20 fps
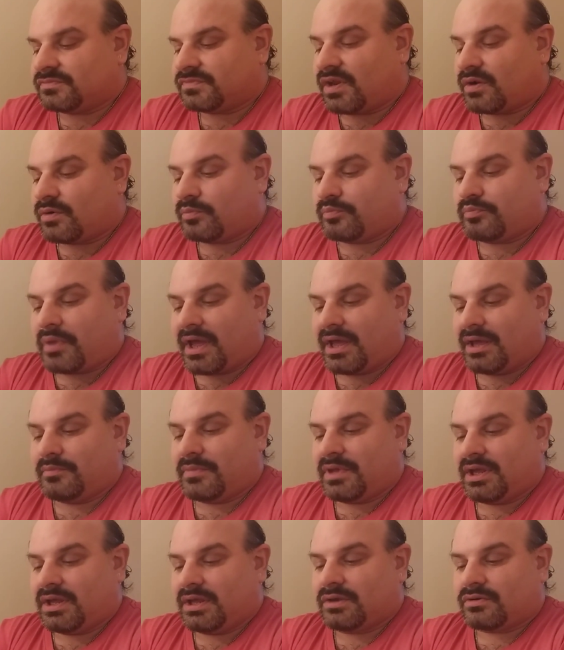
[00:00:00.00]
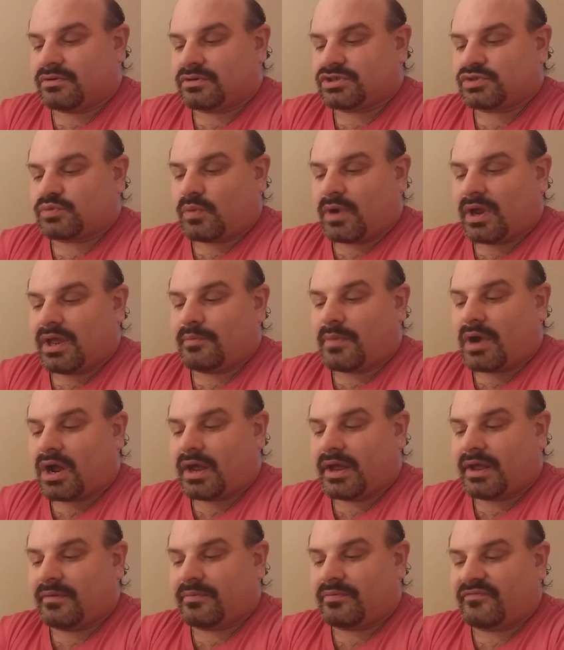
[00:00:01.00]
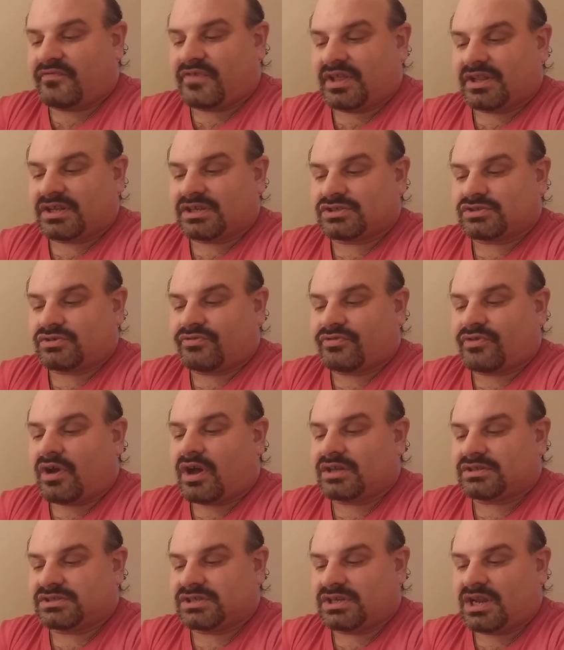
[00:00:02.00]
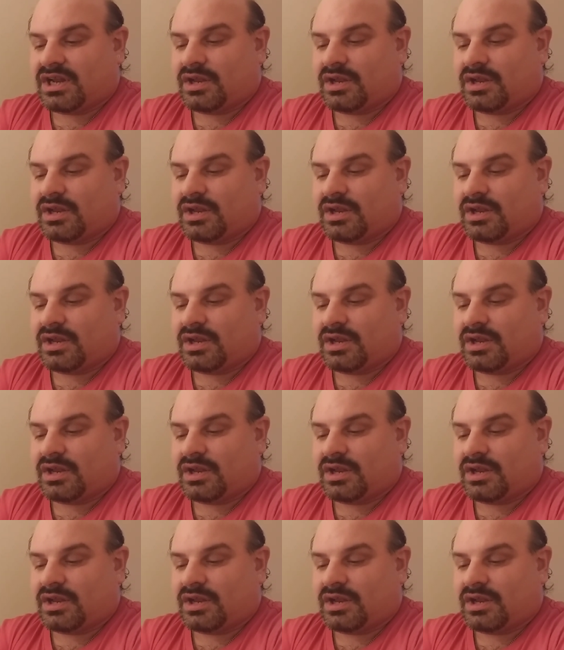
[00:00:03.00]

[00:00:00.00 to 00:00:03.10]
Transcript: They don't pay me or sway my feelings or thoughts in